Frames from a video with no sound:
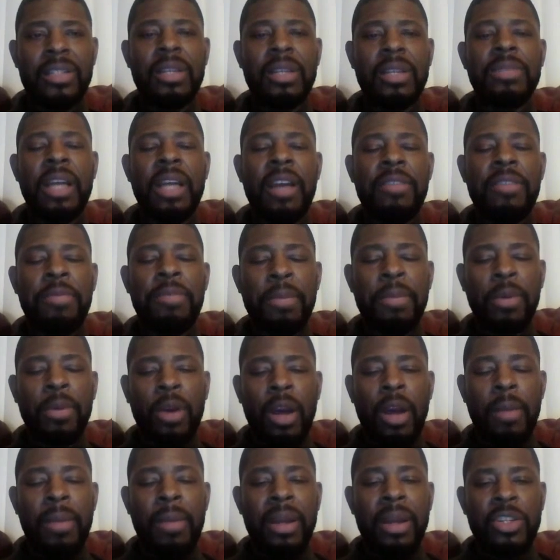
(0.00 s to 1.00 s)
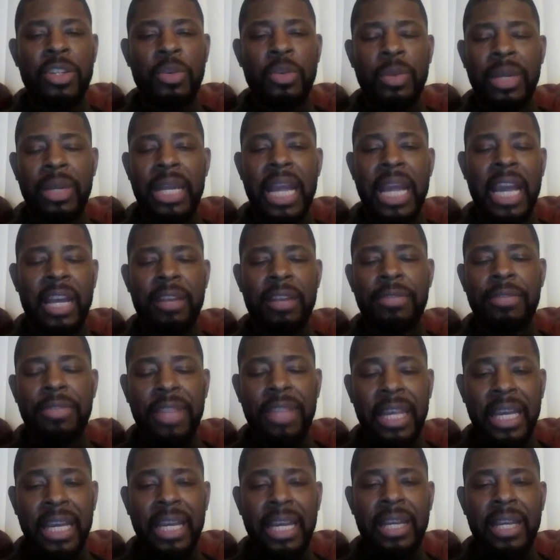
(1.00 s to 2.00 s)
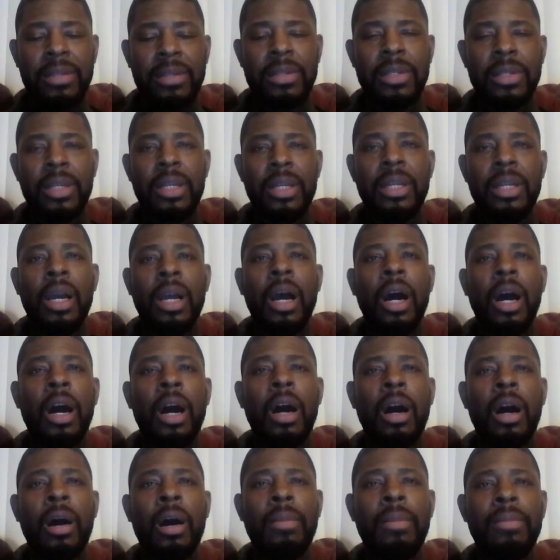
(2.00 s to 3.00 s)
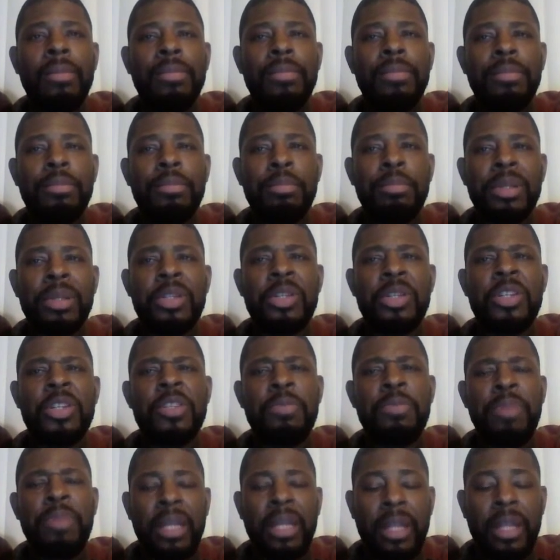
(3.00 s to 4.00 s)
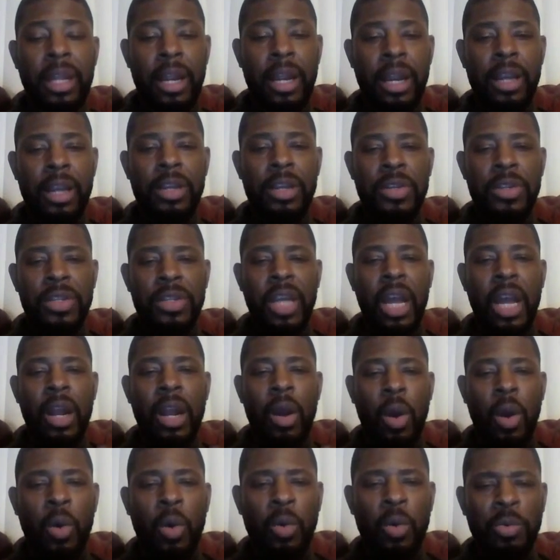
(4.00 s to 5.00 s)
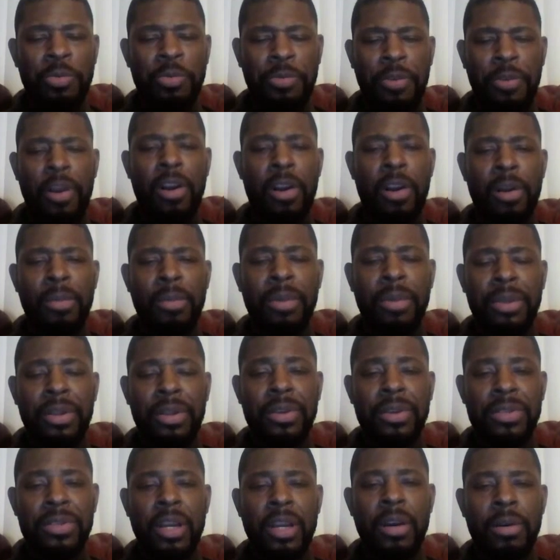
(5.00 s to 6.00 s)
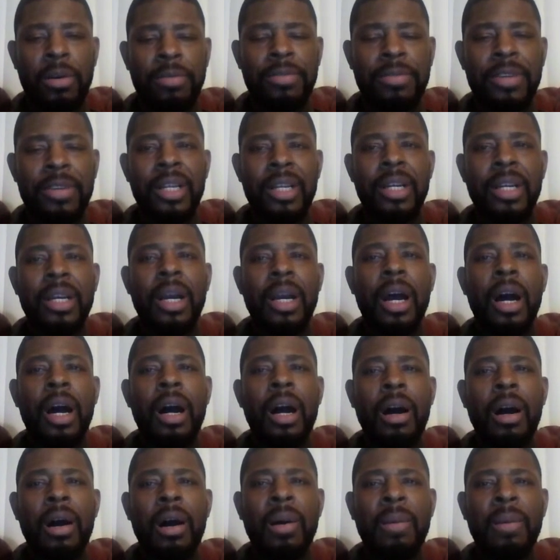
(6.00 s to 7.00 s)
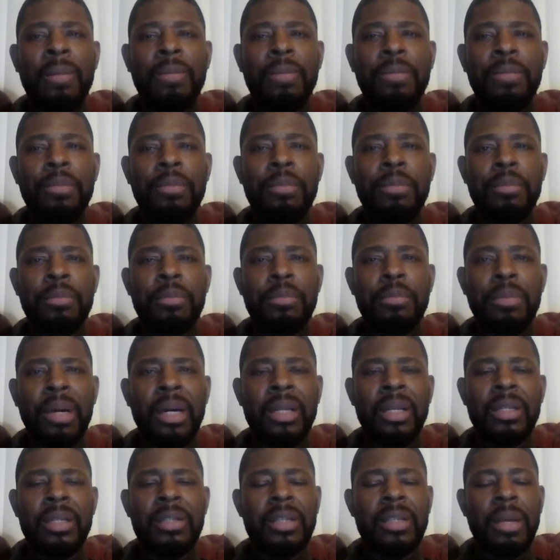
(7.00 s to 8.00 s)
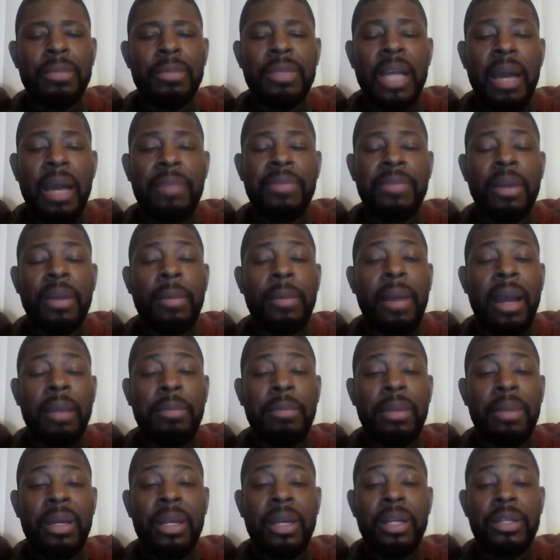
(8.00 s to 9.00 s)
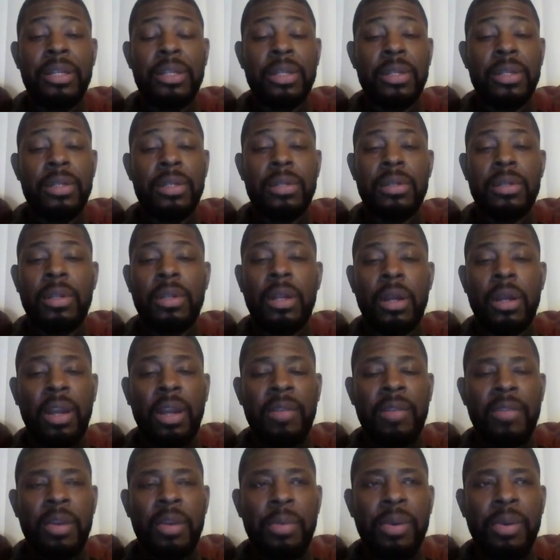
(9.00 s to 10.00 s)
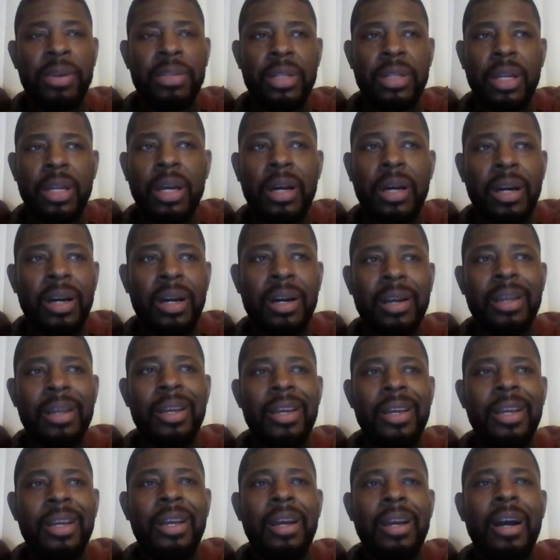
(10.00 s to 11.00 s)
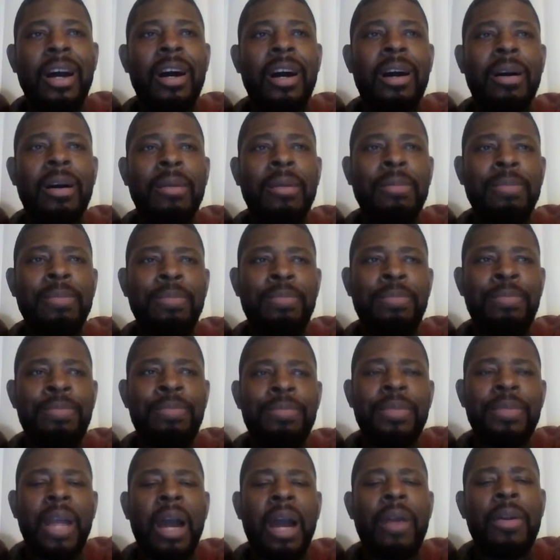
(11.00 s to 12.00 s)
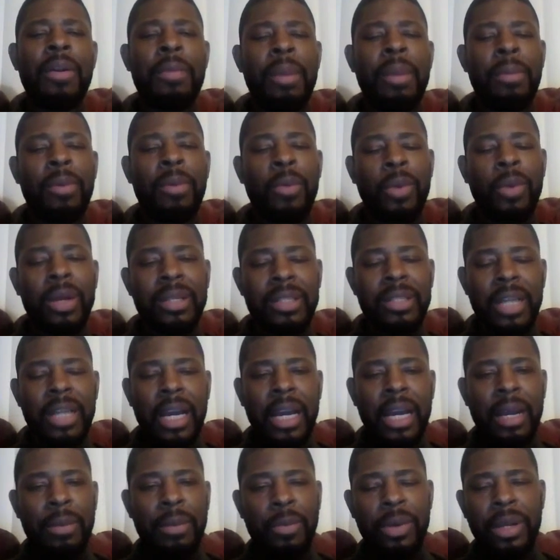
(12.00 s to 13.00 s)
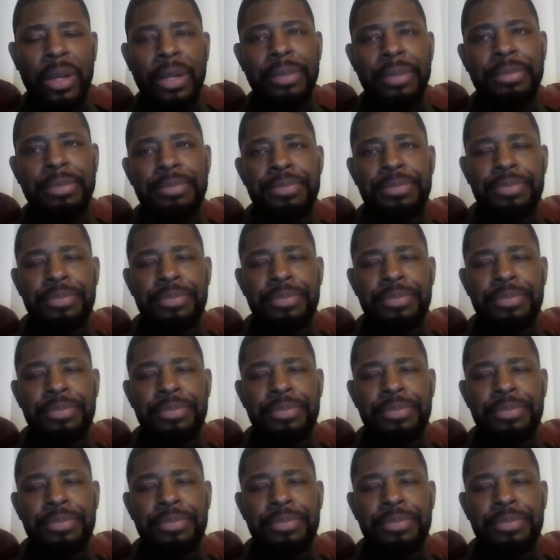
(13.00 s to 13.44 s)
sometimes people come at you with negative things. But you just be there and you just kind of hold firm with yourself. But sometimes that might be just, giving a person a hug. I remember one time when